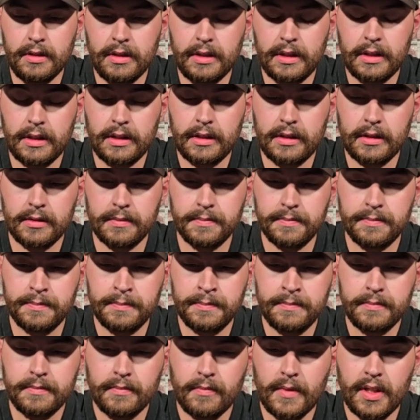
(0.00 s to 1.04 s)

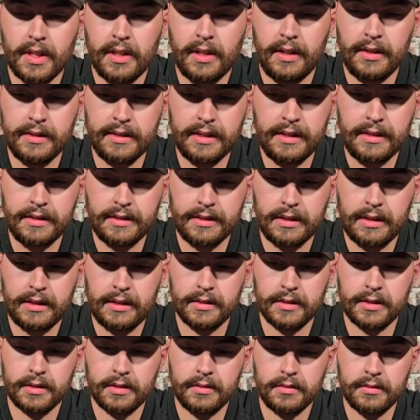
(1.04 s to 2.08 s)
hunting
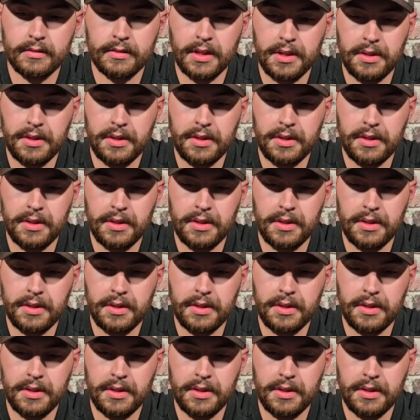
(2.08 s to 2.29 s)
sights